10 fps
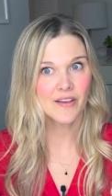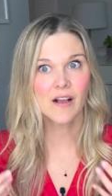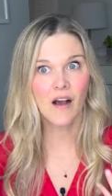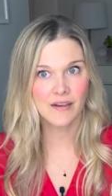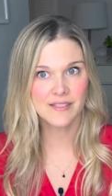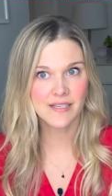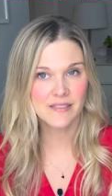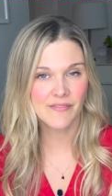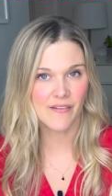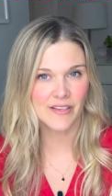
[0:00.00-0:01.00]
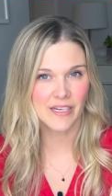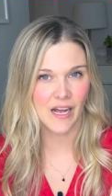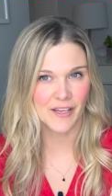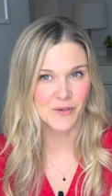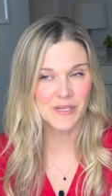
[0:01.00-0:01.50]
context of having an
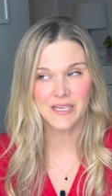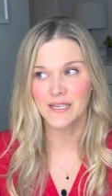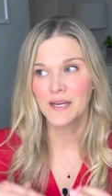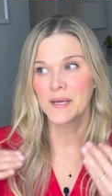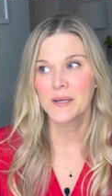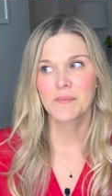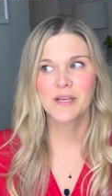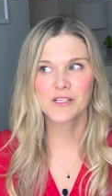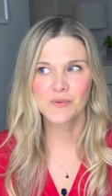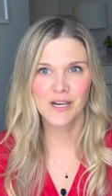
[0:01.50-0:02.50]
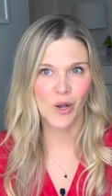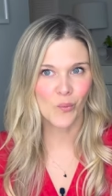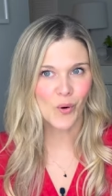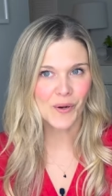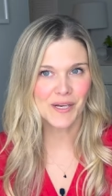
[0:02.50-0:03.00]
IUD because we're not
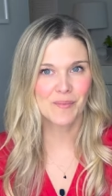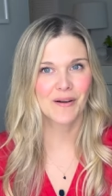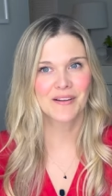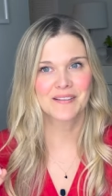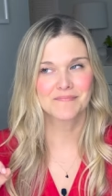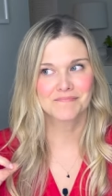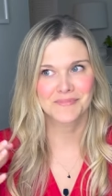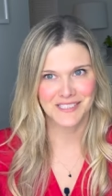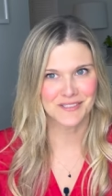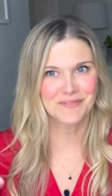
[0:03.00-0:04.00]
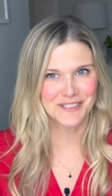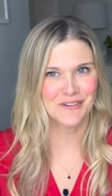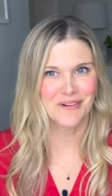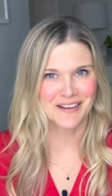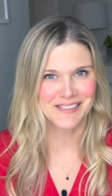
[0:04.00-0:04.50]
worried about it since we know
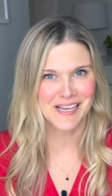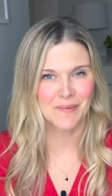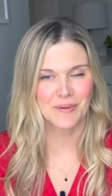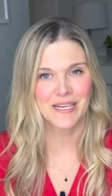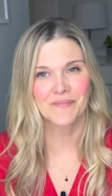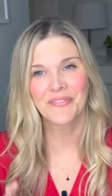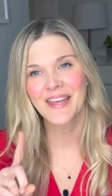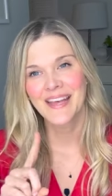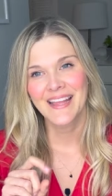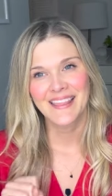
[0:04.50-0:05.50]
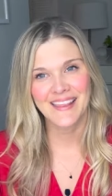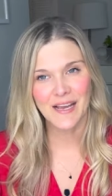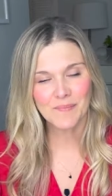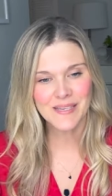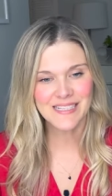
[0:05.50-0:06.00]
why it's happening.
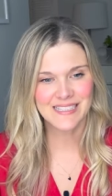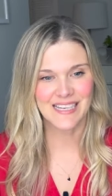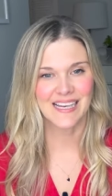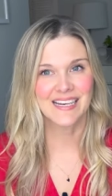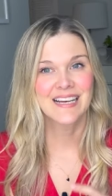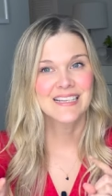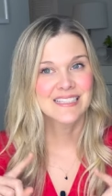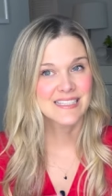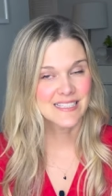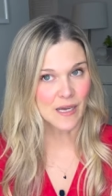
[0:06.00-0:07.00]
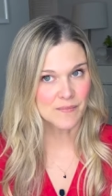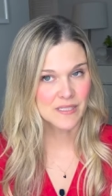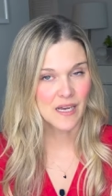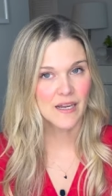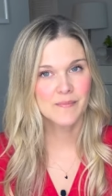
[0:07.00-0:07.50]
That being said,
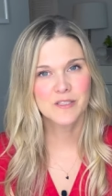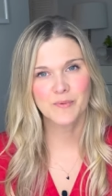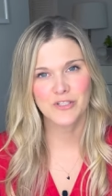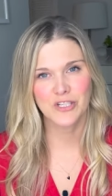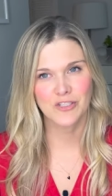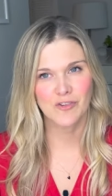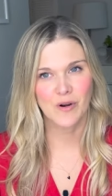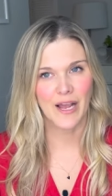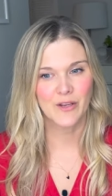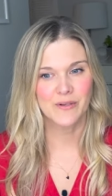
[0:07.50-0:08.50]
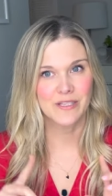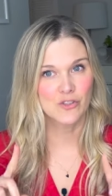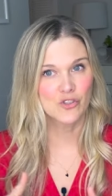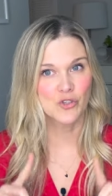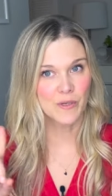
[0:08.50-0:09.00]
sometimes the progesterone IUDs
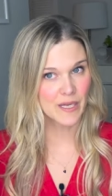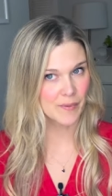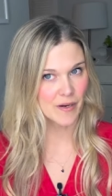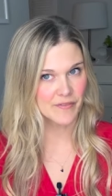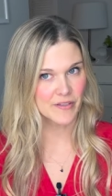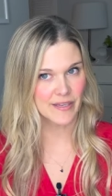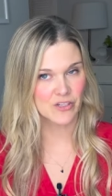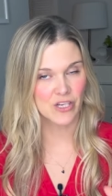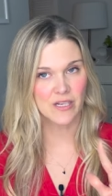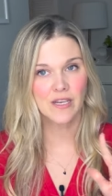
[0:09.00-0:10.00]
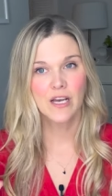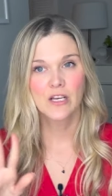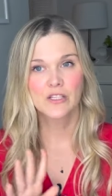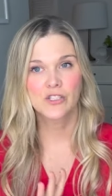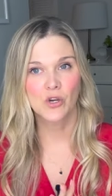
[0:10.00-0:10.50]
do inhibit ovulation,
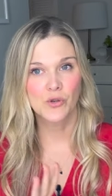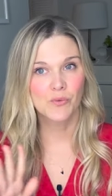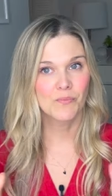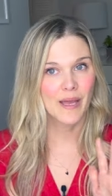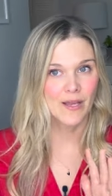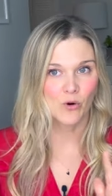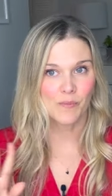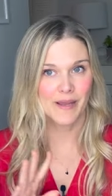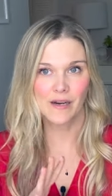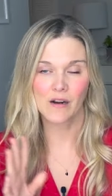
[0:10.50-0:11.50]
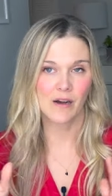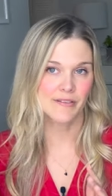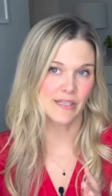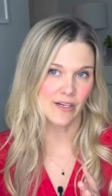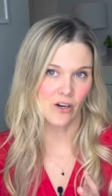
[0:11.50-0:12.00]
so you may or may not
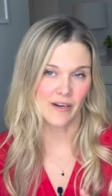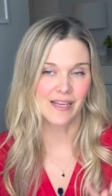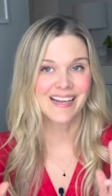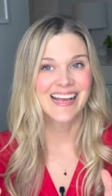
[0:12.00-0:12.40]
ovulate on it.